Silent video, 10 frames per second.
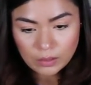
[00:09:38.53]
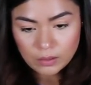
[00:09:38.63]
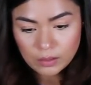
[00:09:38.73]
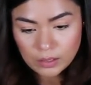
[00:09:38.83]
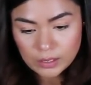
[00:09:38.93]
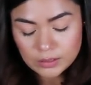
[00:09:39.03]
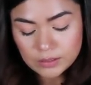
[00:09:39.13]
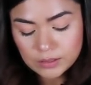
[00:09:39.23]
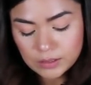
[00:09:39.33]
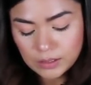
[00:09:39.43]
Let's
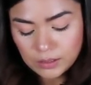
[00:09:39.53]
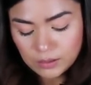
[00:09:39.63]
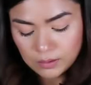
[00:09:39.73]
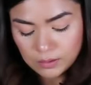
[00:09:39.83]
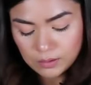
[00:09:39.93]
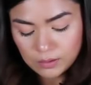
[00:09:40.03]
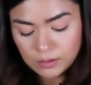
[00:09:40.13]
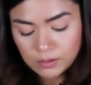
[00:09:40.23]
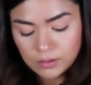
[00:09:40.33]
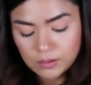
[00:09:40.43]
see.
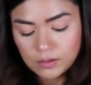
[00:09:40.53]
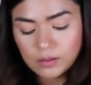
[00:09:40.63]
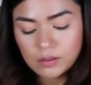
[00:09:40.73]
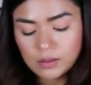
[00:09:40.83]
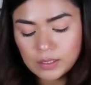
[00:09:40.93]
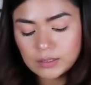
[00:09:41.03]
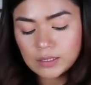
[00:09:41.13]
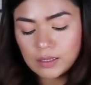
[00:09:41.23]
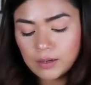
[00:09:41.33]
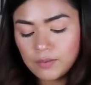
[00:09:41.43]
Let's
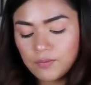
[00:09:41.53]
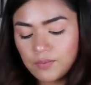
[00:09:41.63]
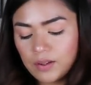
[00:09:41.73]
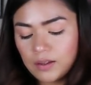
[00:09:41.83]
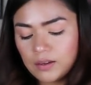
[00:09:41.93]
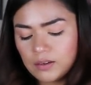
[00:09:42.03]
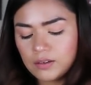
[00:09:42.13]
clarify,